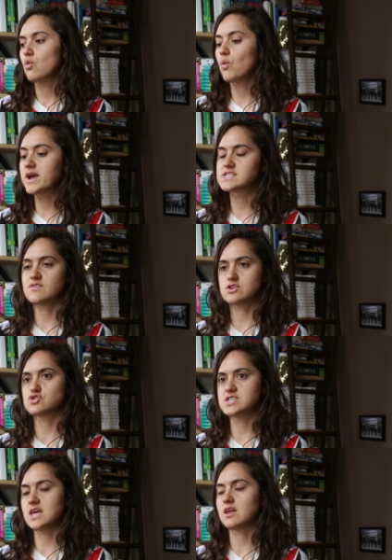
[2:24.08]
ways of
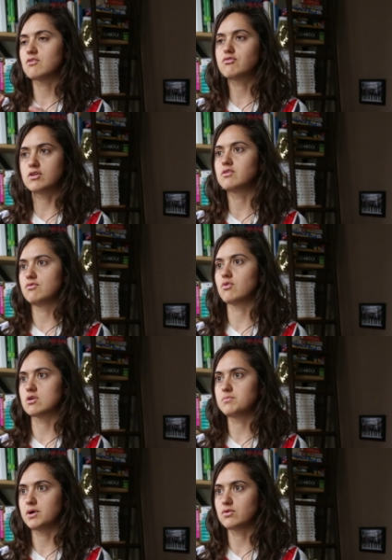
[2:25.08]
understanding flood
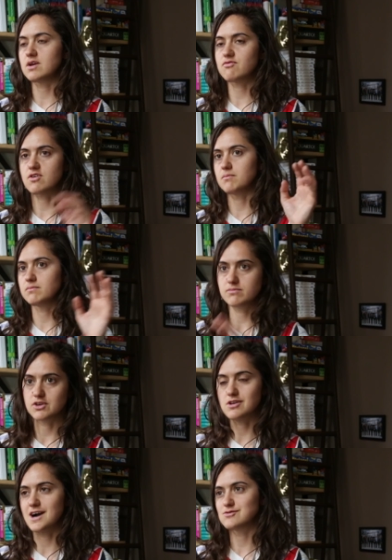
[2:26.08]
vulnerability from
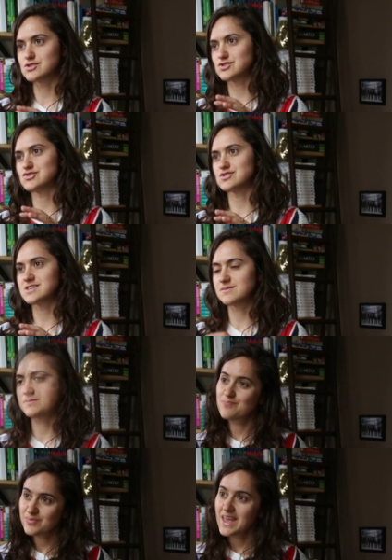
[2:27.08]
the cloud to the street.
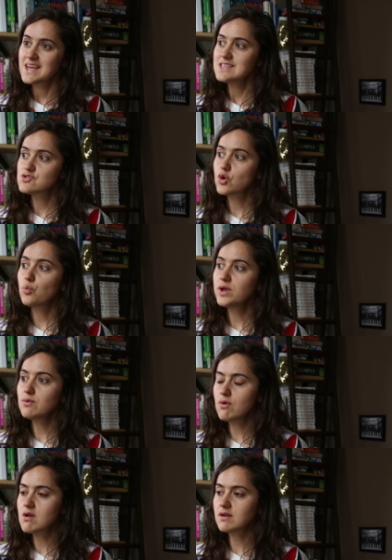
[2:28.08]
So we
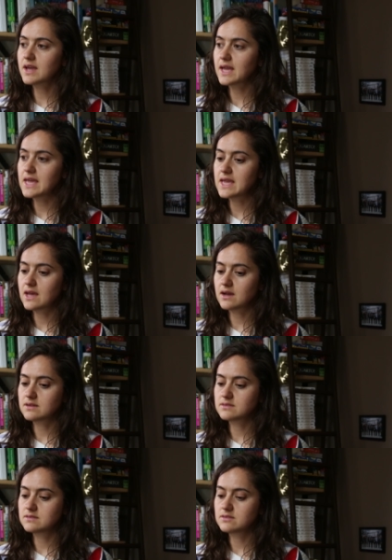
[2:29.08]
work
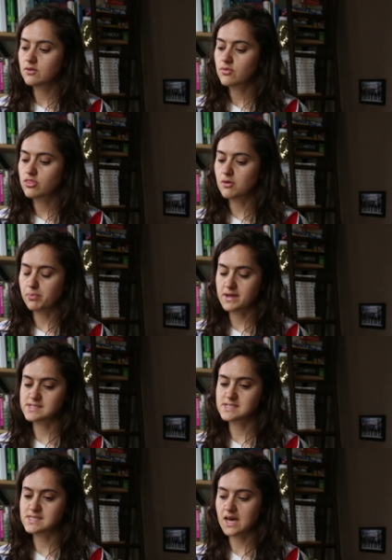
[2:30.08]
in the
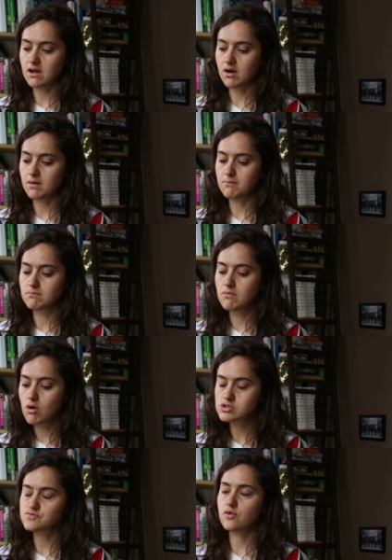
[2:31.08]
places that are
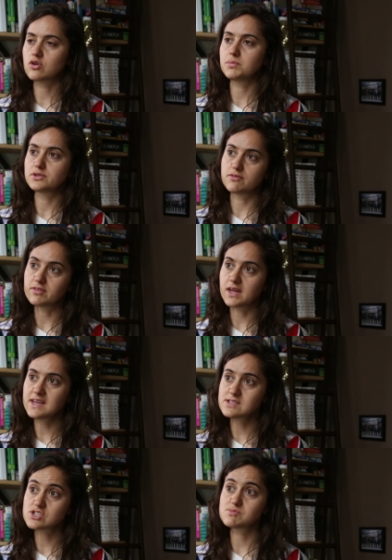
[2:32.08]
most vulnerable to
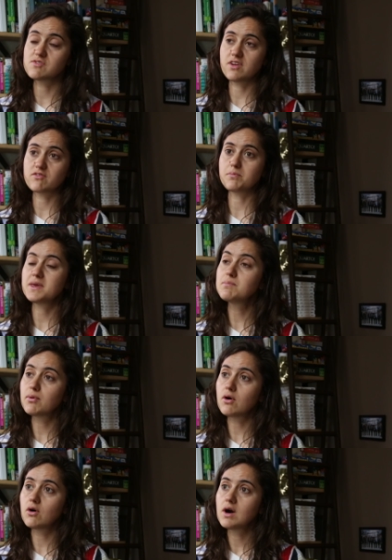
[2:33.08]
flooding in terms of number of
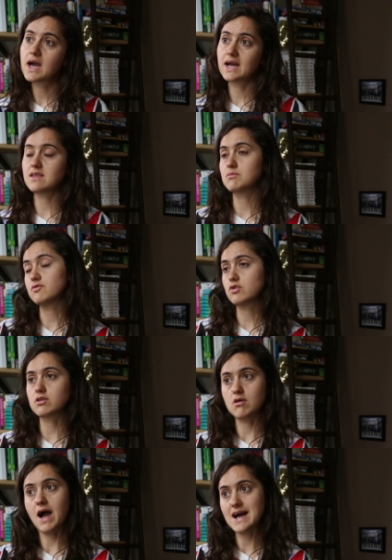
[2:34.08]
people and number of
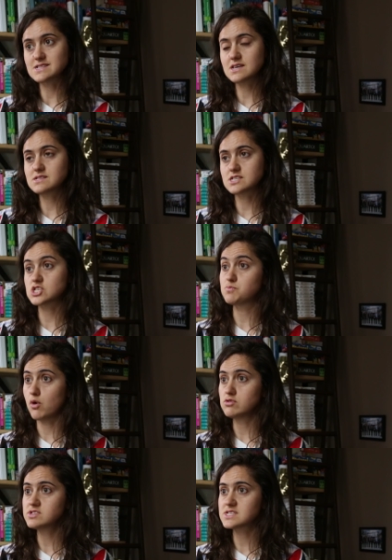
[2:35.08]
critical assets
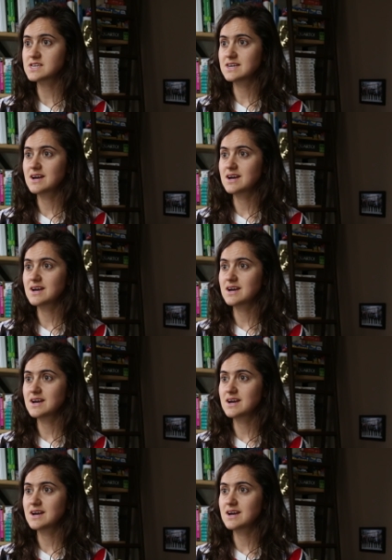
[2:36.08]
exposed.